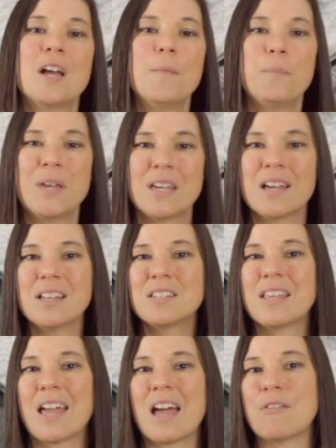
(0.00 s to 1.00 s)
because
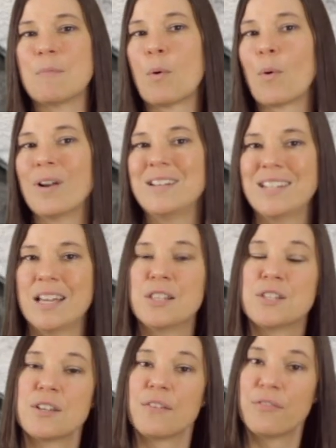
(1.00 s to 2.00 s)
they have a more
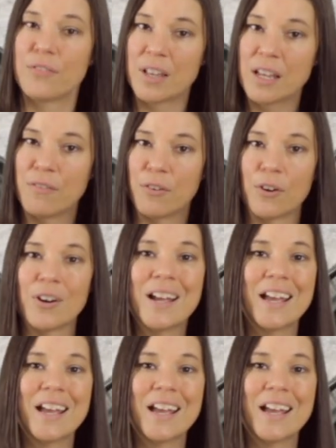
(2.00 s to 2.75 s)
intense flavor,